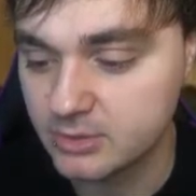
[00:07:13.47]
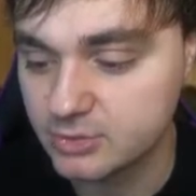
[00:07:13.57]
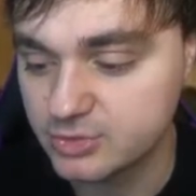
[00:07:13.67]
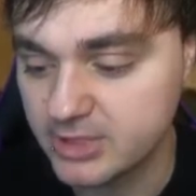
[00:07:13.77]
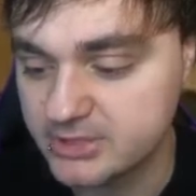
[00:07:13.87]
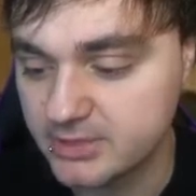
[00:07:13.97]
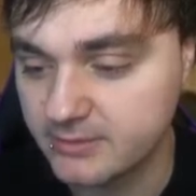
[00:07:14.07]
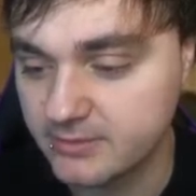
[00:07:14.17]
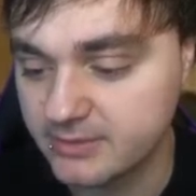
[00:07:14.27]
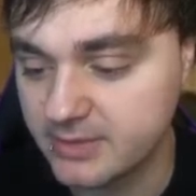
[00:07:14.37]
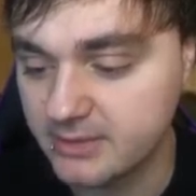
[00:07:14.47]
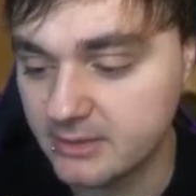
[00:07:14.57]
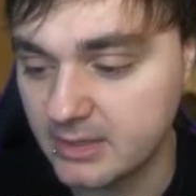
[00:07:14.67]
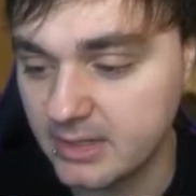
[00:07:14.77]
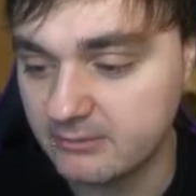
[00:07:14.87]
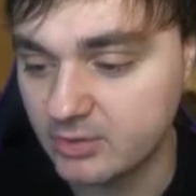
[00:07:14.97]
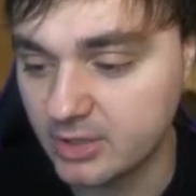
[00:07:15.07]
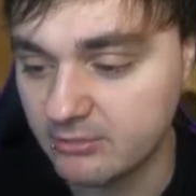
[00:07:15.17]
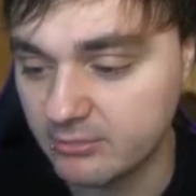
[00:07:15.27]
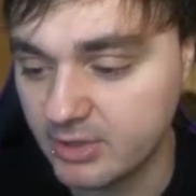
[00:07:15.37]
treasure thing, and I've
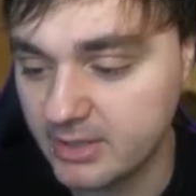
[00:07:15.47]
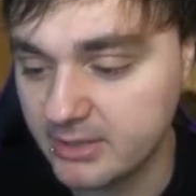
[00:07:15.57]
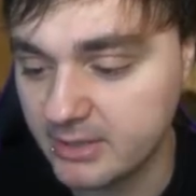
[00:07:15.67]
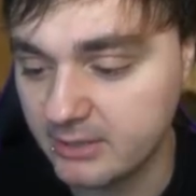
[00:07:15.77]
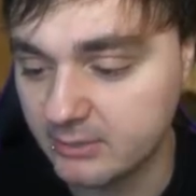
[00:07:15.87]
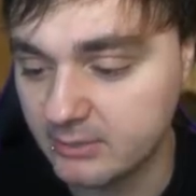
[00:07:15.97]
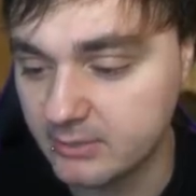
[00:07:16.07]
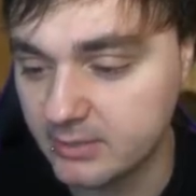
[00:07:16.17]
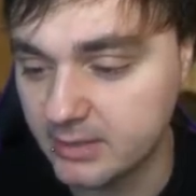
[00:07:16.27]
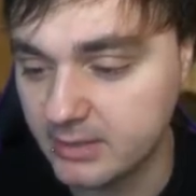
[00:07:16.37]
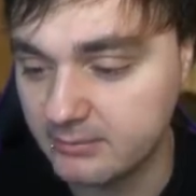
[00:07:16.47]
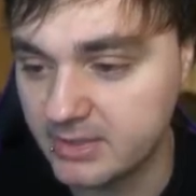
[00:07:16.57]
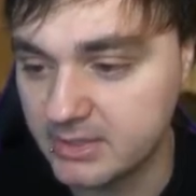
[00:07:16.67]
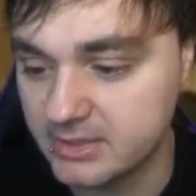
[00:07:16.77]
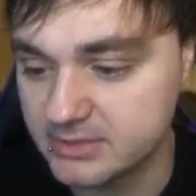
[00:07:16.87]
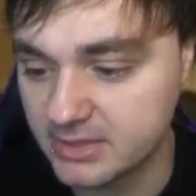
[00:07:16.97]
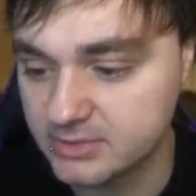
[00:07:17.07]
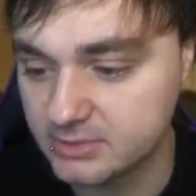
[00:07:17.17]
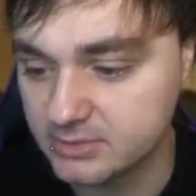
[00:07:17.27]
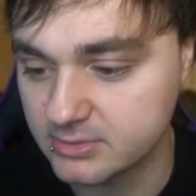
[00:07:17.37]
got it right now at the minute because I
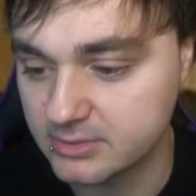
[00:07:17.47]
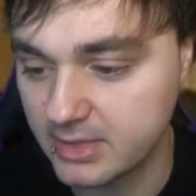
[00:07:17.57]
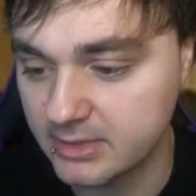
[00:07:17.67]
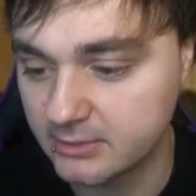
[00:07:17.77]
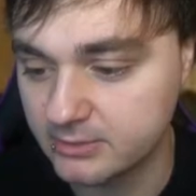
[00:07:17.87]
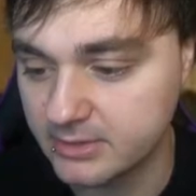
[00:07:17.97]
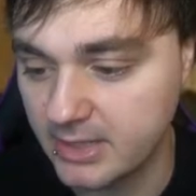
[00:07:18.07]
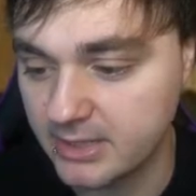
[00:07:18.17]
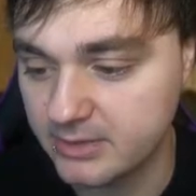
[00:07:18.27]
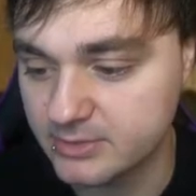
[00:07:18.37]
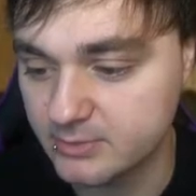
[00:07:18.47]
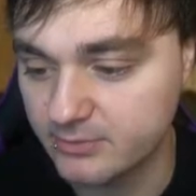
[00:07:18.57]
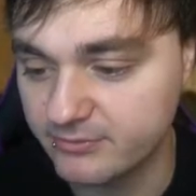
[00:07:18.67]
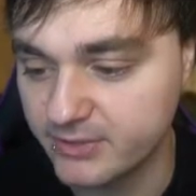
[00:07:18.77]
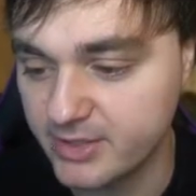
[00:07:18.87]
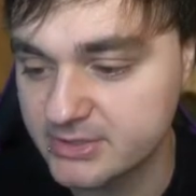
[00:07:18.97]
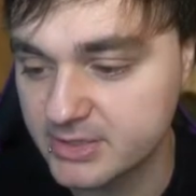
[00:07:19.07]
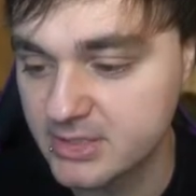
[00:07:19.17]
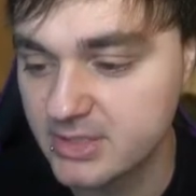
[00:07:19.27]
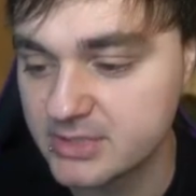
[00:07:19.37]
took, I killed, I hit someone first.
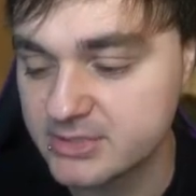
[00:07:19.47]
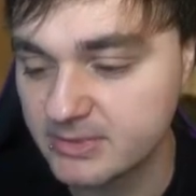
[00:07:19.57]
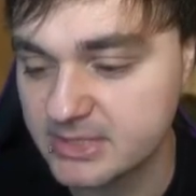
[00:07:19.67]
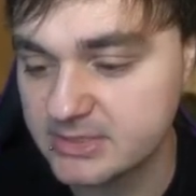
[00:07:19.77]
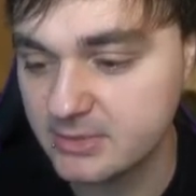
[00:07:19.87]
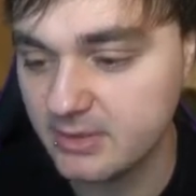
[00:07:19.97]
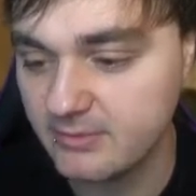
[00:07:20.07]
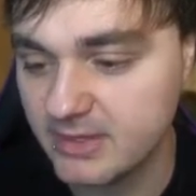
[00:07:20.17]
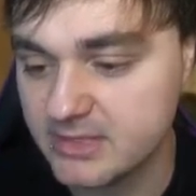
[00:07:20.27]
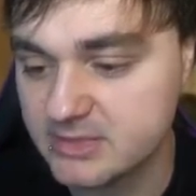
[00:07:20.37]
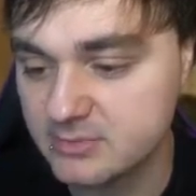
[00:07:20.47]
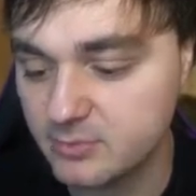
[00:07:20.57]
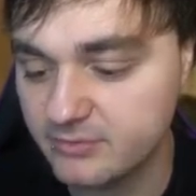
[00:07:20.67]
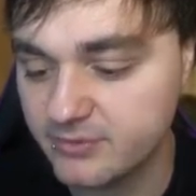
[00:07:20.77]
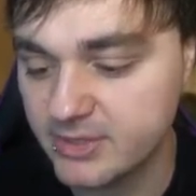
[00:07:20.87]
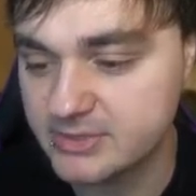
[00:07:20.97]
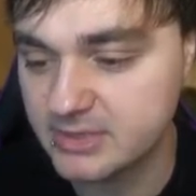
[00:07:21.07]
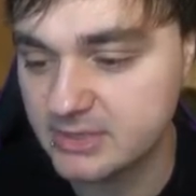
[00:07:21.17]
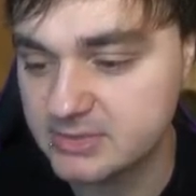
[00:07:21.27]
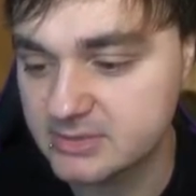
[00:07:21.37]
So I'm guessing whoever hits someone first,
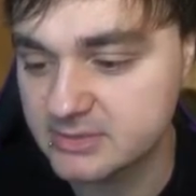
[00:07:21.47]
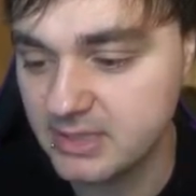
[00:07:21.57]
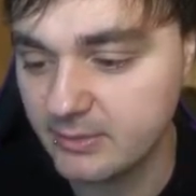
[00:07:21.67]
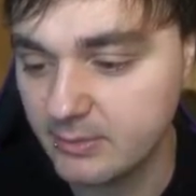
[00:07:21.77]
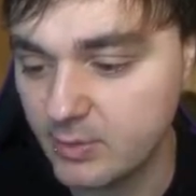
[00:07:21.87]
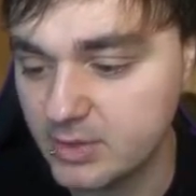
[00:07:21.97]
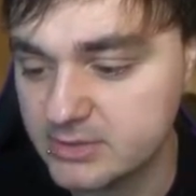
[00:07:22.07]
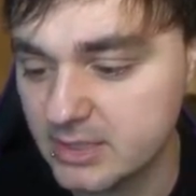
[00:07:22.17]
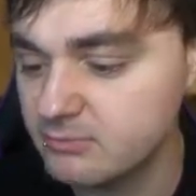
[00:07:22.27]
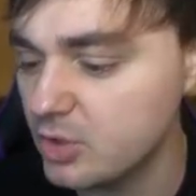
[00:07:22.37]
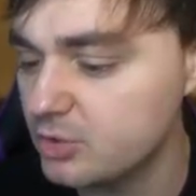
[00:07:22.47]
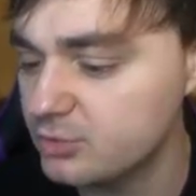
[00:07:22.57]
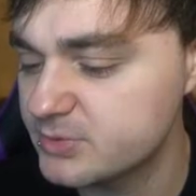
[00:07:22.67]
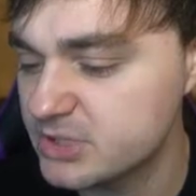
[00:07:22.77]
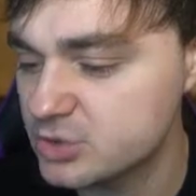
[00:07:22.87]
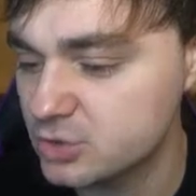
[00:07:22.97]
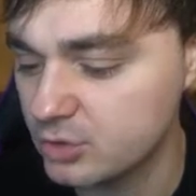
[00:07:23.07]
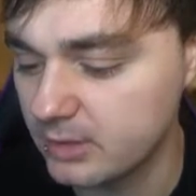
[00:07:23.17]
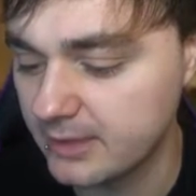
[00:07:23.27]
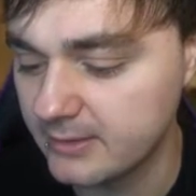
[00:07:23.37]
and that's how it works. I'm not 100%
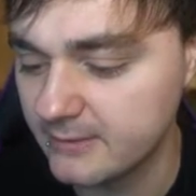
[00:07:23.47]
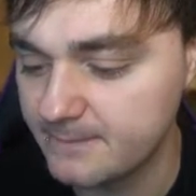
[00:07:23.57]
sure. Like,